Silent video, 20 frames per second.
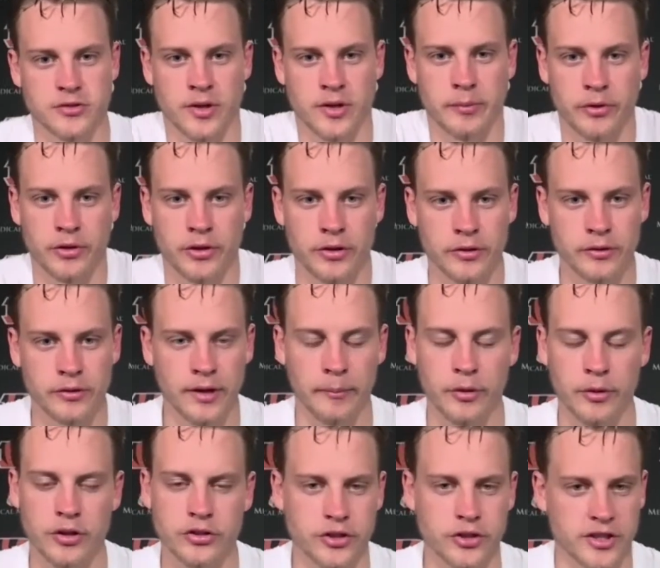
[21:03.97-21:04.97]
So I'm
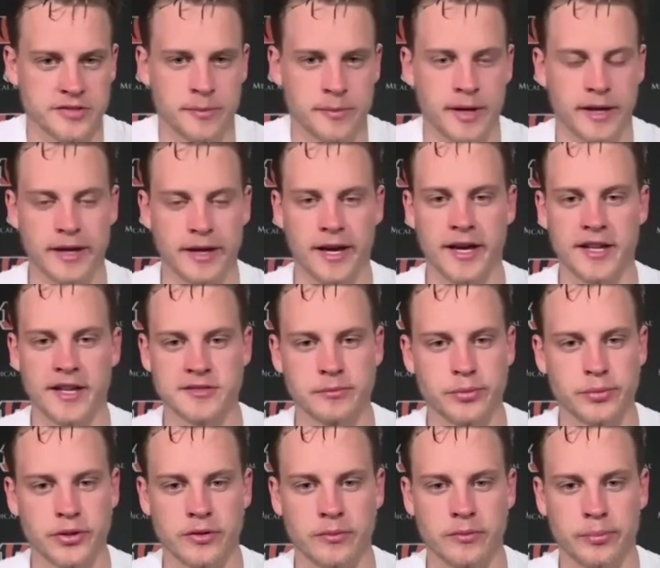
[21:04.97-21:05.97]
gonna trust my guys
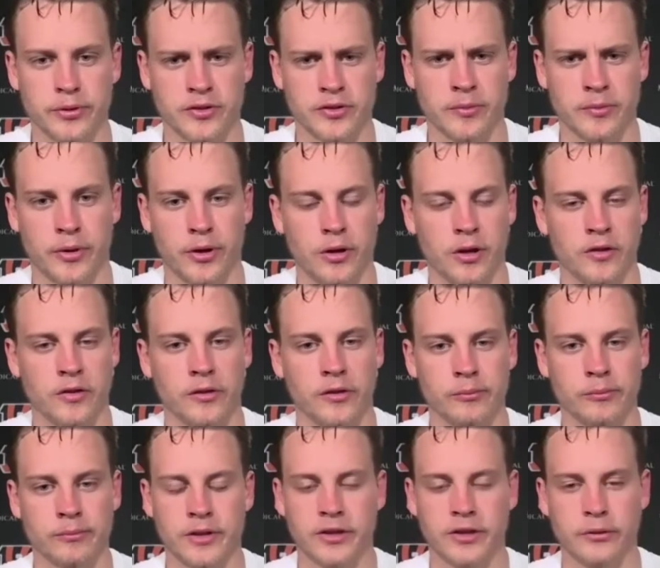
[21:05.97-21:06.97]
and put the ball
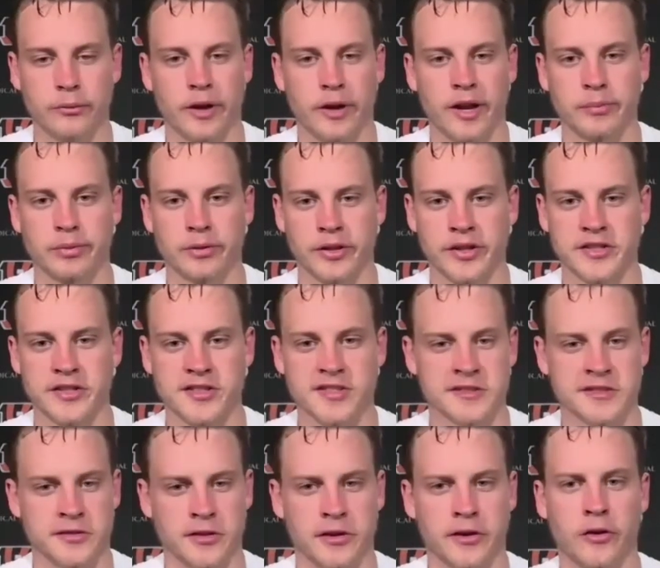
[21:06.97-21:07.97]
in the right
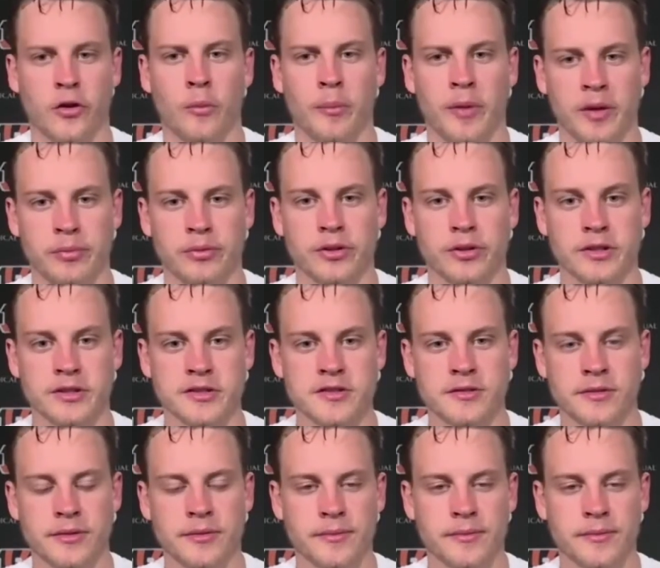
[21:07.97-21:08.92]
places, and they're gonna go make plays.